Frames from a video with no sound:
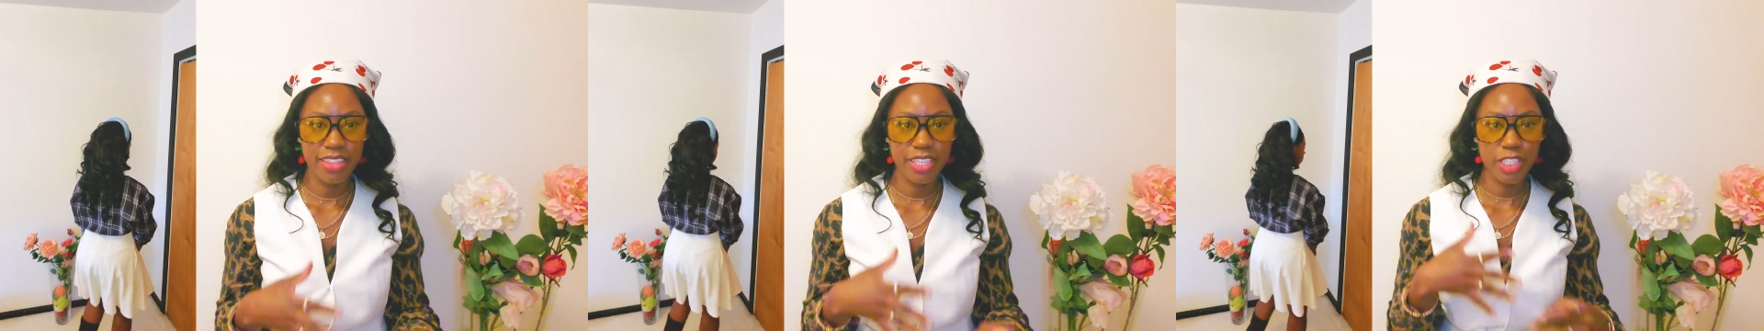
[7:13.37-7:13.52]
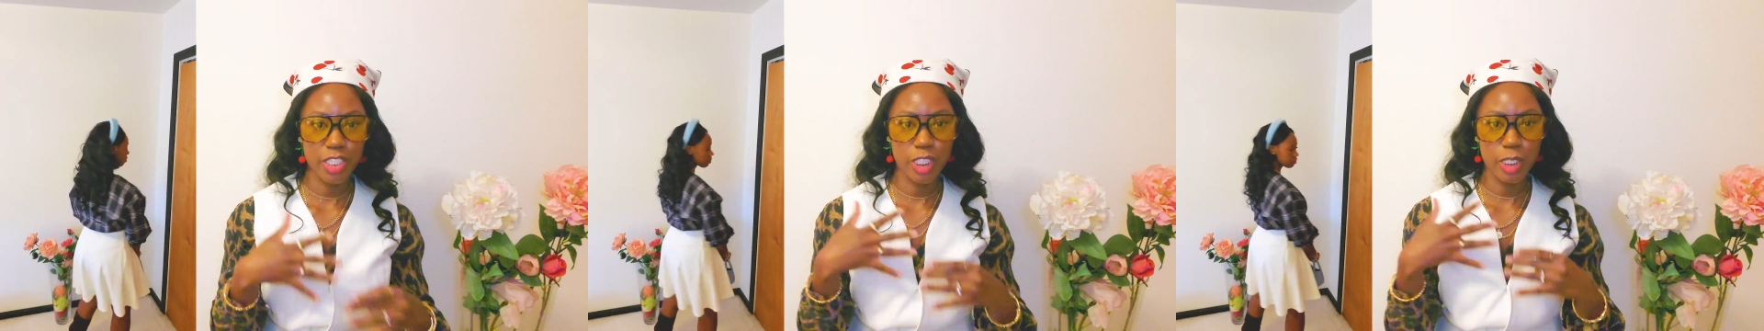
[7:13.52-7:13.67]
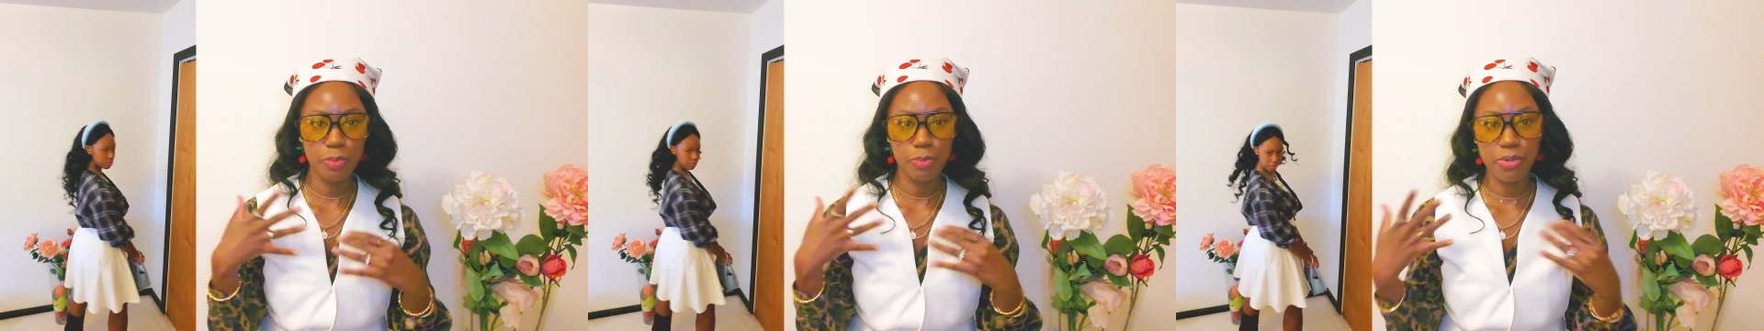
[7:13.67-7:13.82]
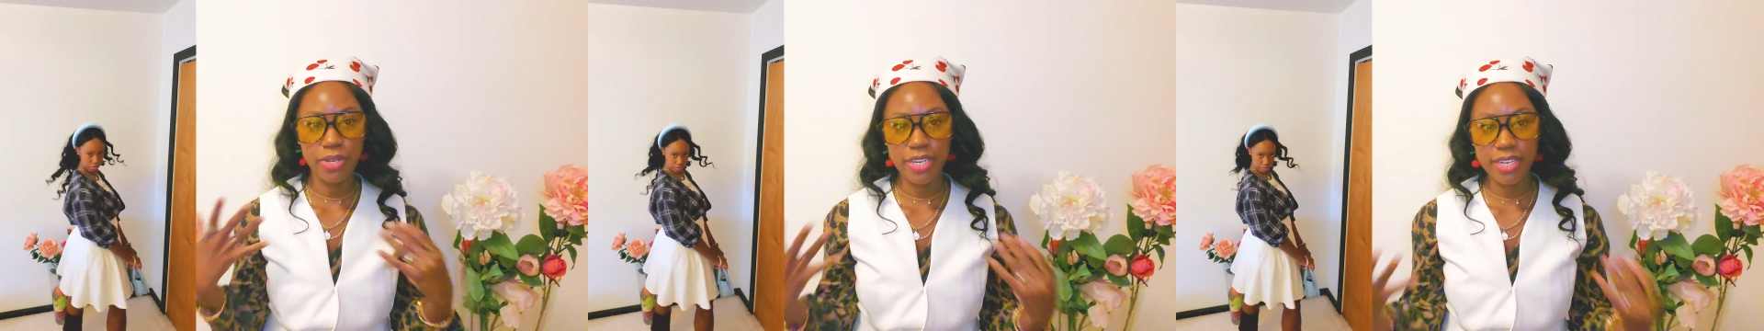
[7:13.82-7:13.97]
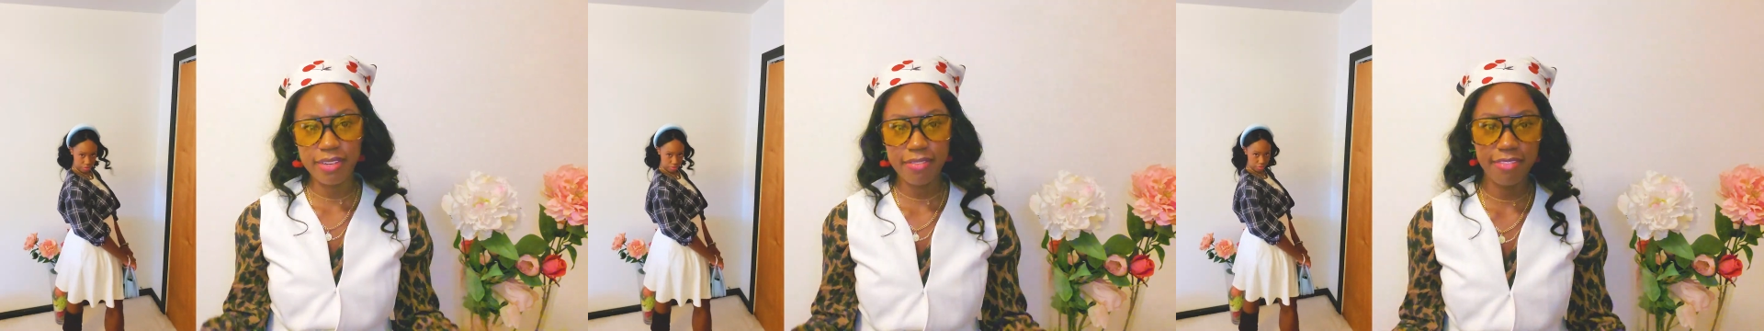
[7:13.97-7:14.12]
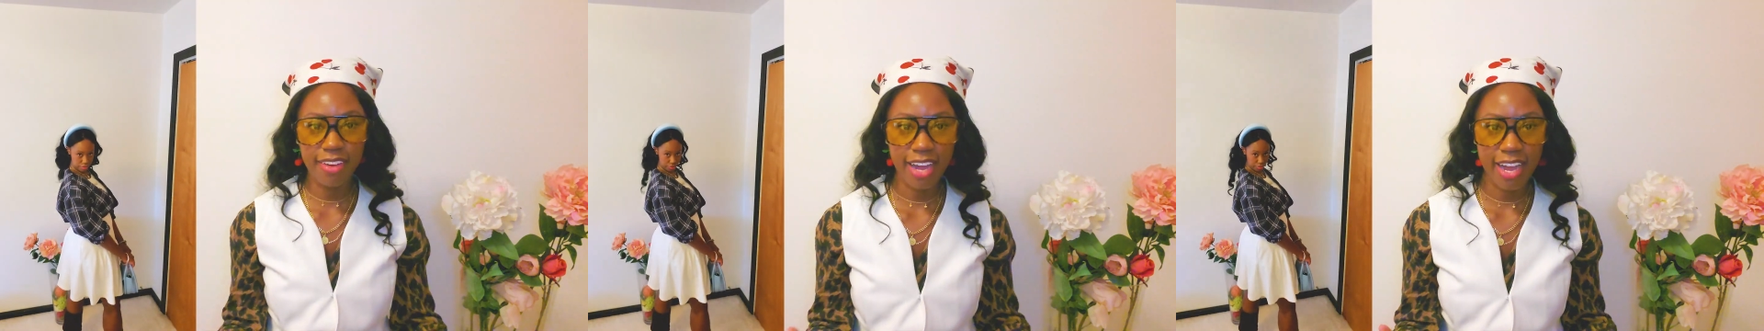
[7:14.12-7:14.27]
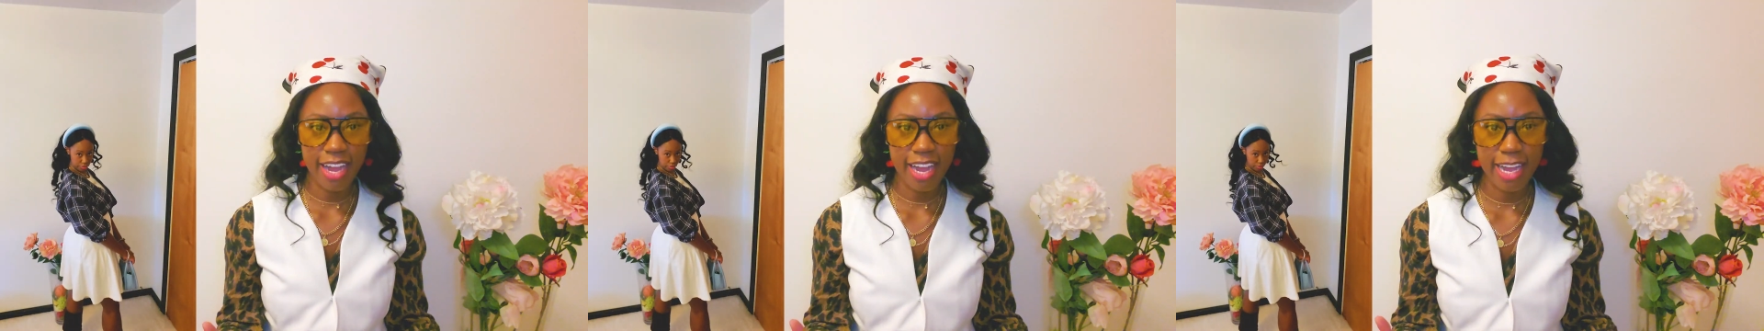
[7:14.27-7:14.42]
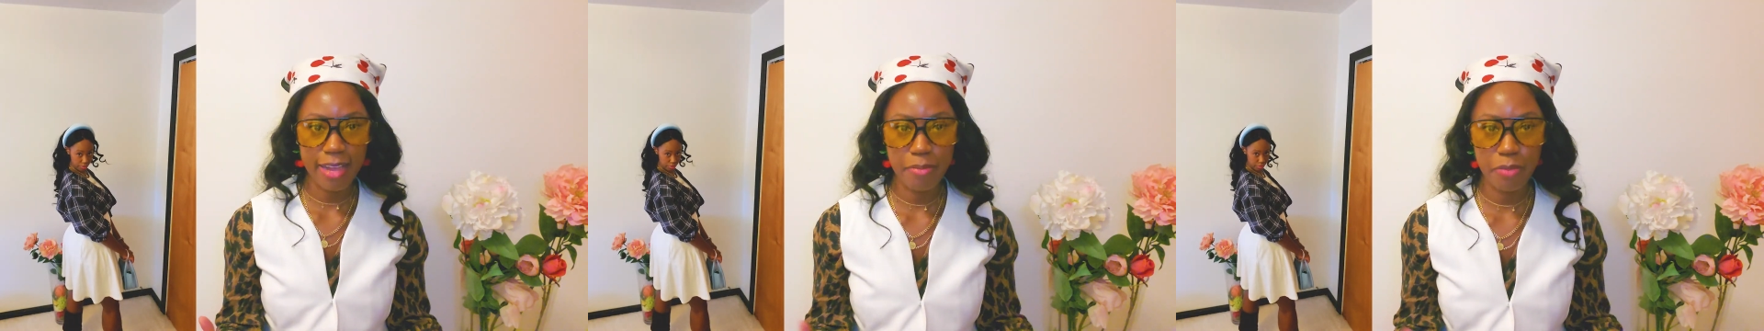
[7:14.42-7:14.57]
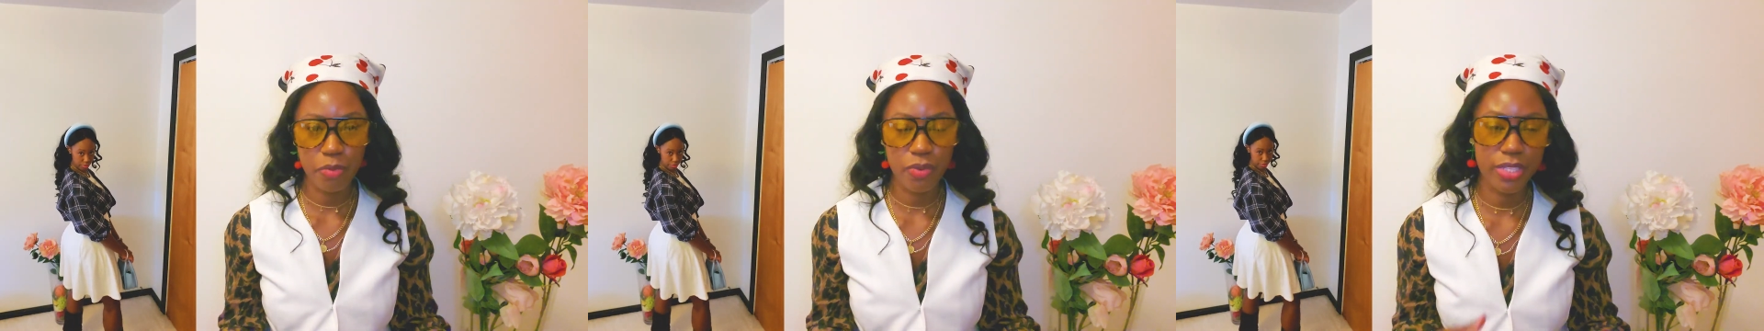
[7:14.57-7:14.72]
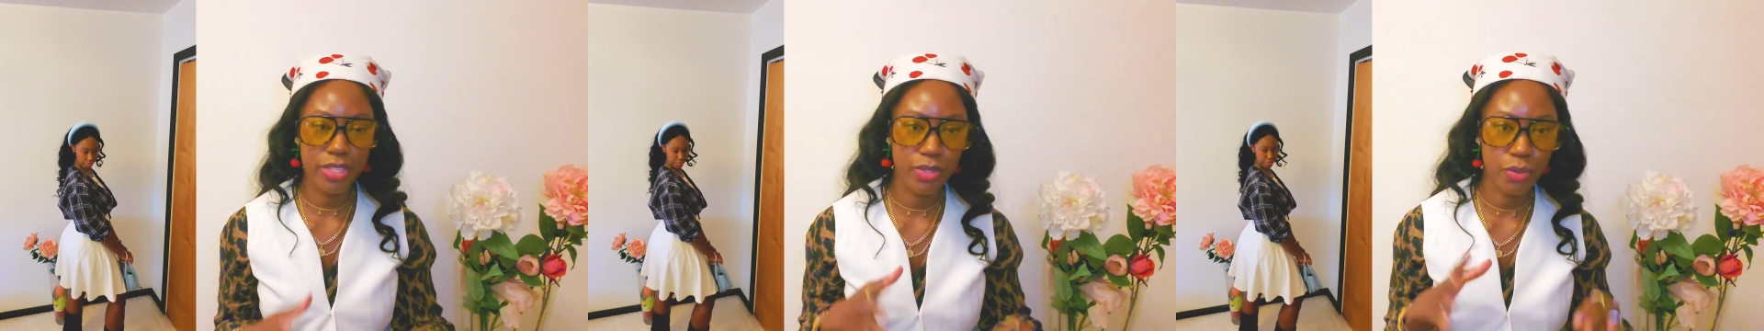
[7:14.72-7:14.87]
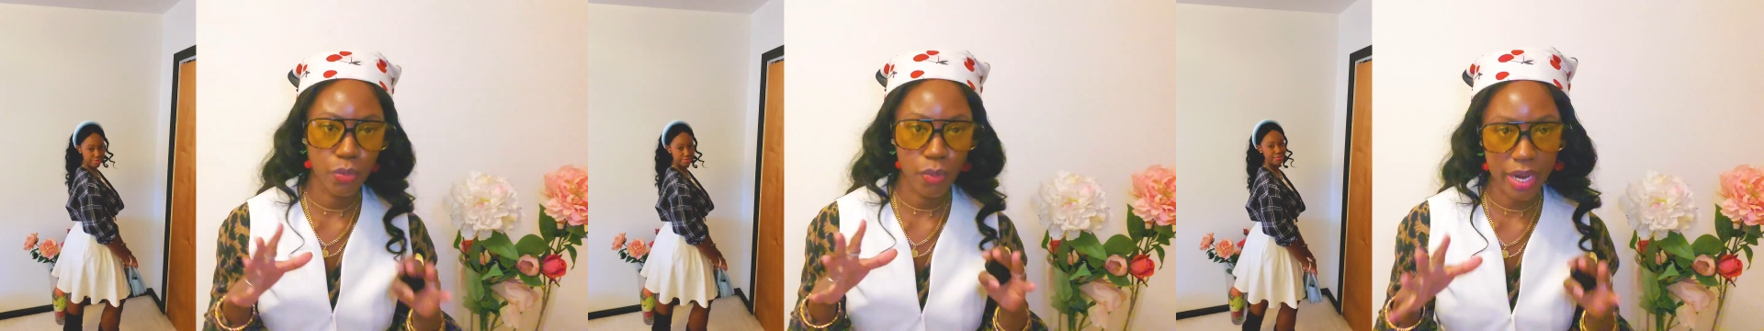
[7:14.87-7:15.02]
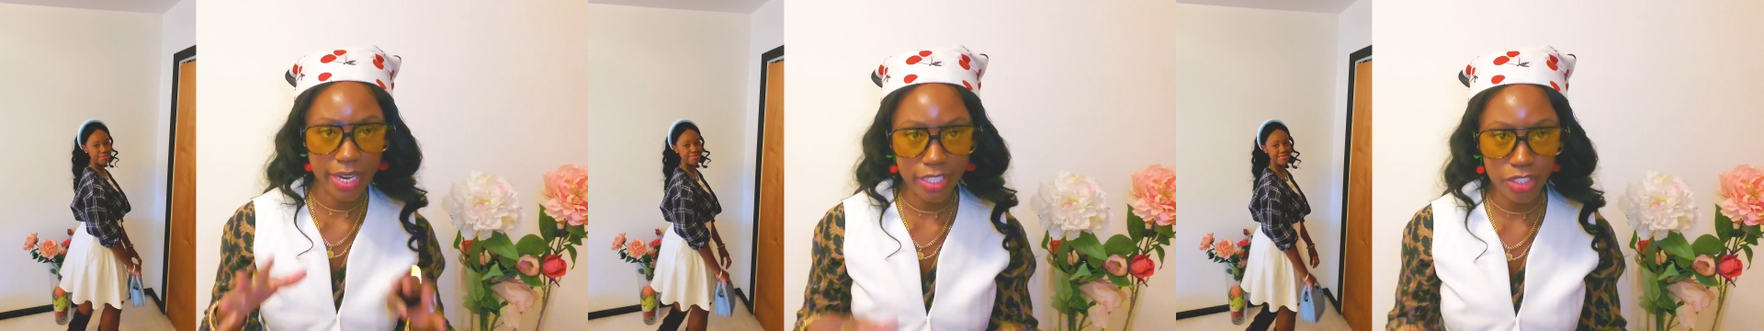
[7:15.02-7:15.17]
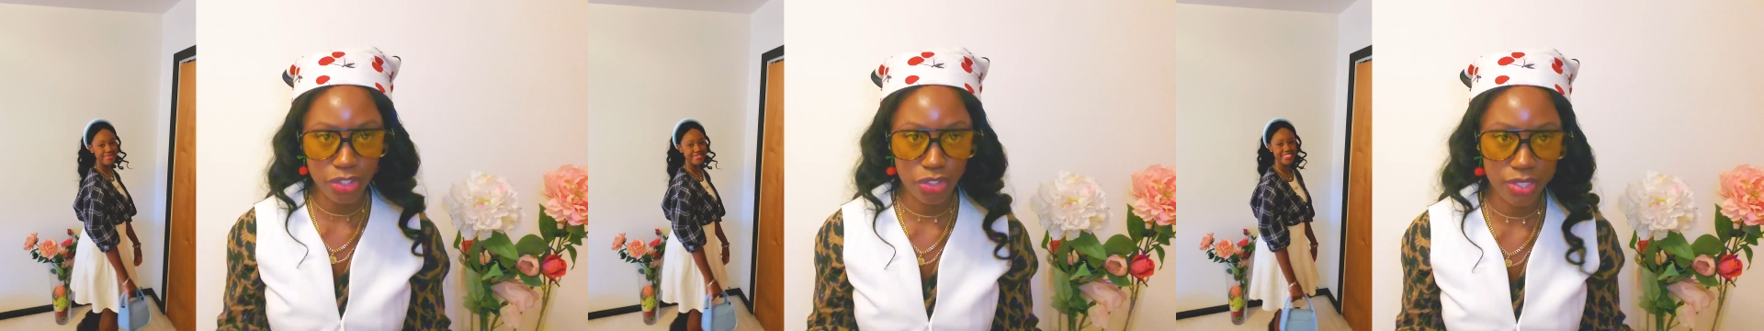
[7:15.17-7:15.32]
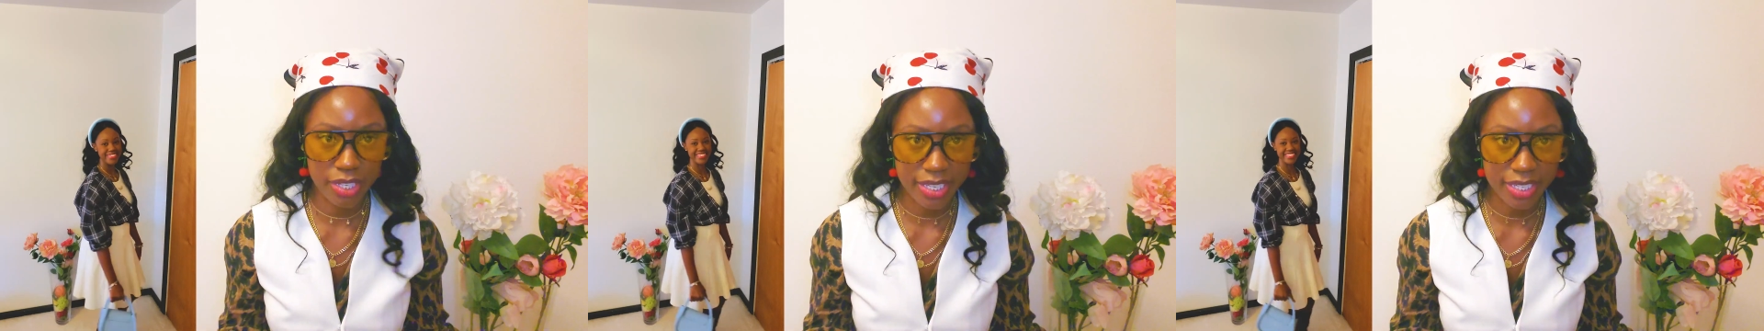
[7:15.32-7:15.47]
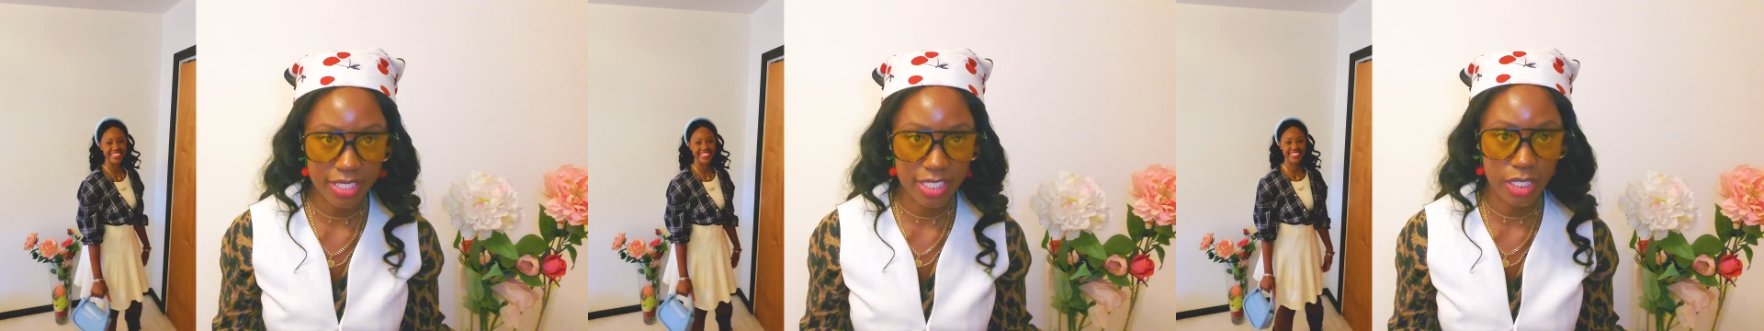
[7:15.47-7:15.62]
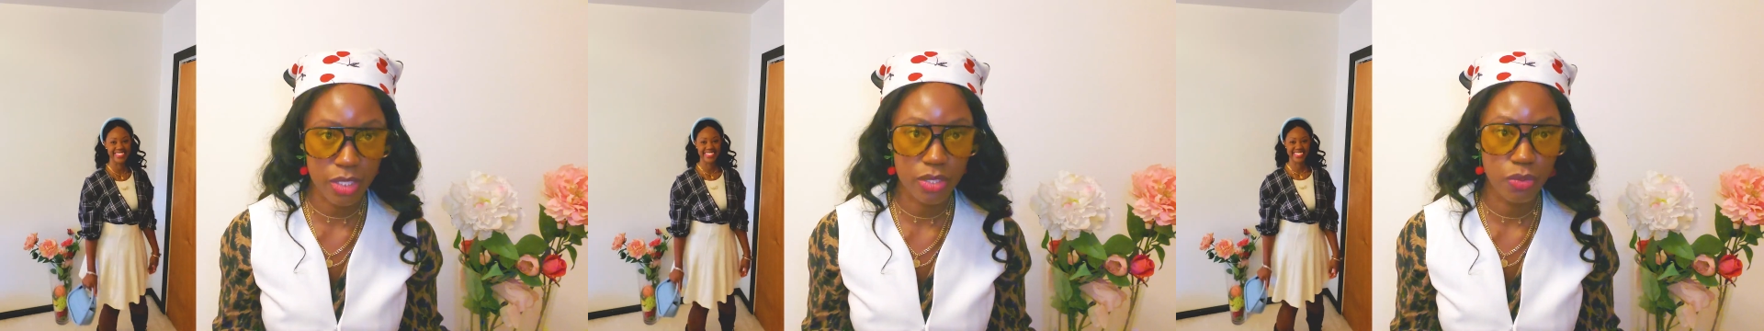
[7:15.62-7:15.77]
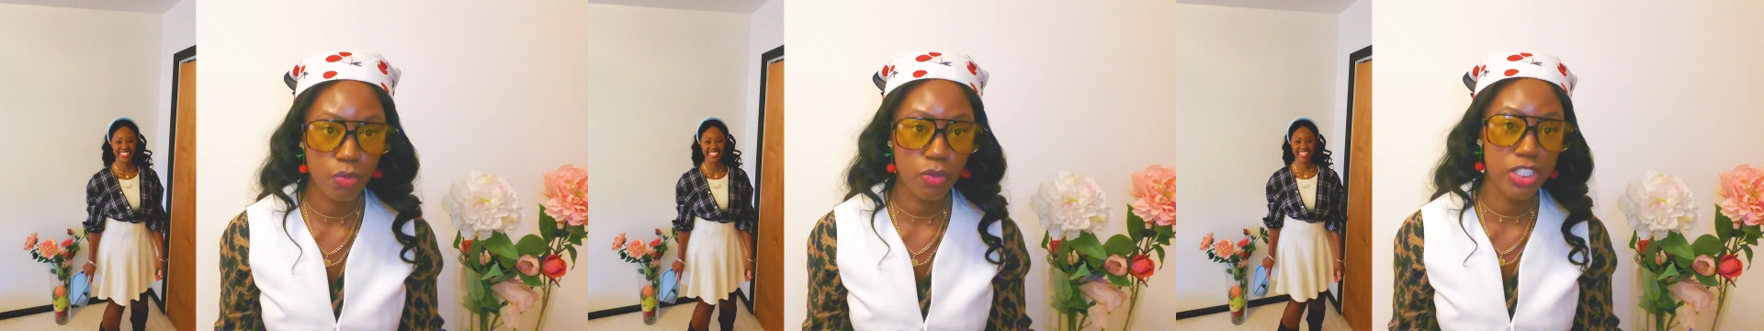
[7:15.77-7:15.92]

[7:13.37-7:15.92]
the spring vibe with the white dress,